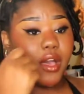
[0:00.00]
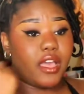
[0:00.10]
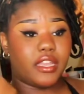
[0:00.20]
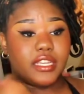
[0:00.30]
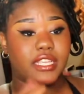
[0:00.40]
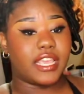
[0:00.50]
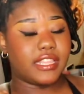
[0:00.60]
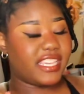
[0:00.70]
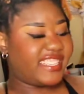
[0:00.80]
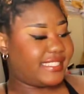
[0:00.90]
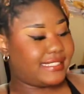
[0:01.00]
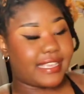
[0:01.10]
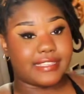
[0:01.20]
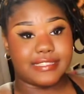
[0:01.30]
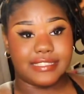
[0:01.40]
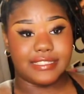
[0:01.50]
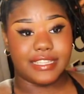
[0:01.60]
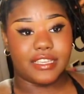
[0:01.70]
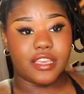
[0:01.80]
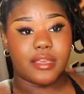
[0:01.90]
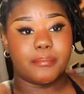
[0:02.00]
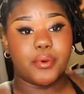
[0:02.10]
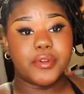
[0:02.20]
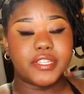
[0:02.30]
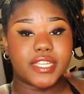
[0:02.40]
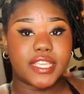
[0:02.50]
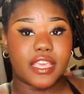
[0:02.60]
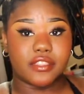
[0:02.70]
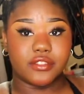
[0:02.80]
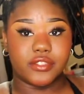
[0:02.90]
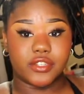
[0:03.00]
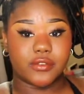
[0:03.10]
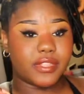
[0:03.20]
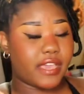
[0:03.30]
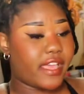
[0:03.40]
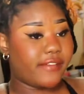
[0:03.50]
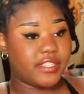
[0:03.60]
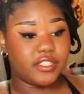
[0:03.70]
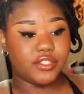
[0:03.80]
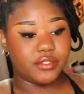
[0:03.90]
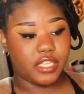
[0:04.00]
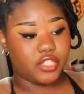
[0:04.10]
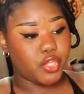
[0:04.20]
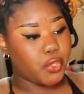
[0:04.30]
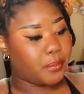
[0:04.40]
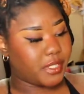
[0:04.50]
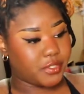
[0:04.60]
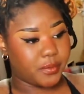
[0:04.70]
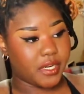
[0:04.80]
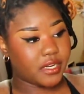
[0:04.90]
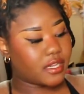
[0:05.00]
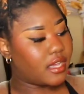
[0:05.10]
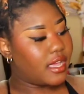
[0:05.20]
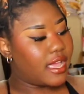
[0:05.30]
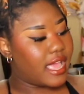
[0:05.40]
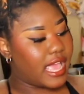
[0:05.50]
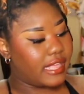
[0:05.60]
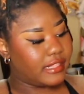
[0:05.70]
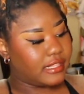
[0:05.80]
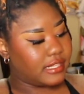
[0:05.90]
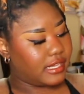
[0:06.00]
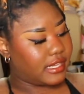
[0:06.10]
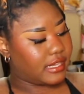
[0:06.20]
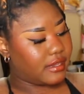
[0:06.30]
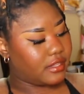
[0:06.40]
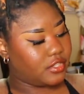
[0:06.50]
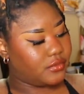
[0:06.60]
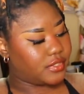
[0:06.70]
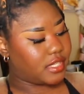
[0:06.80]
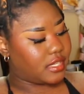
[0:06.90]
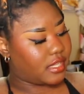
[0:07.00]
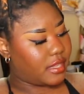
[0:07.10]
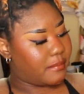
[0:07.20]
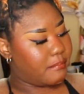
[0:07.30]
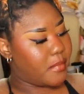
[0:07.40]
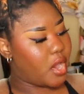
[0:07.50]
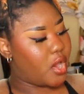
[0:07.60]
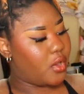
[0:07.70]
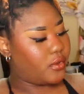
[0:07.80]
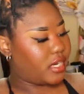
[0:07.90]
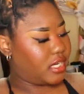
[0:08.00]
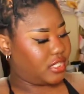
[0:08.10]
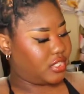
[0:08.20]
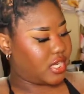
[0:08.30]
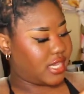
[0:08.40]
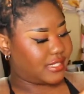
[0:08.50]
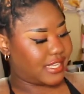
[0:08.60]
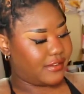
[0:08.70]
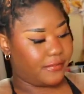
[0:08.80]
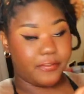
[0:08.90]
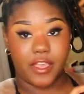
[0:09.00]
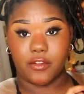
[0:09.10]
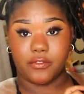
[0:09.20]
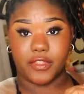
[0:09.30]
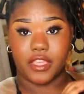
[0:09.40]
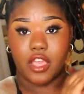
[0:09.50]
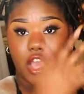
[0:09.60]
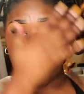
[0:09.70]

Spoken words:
on and get like a sexy like put together look without having to do like too much work. And then like using like Maude and Dusk and Velvet,